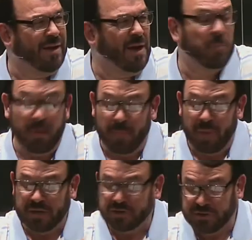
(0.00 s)
couple of
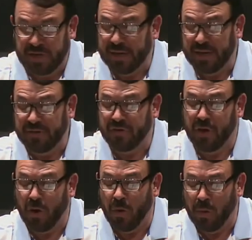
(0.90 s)
months at least
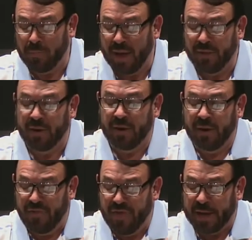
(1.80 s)
ago about
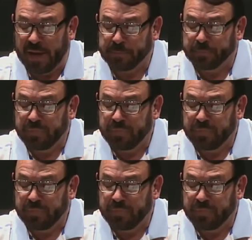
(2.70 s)
that.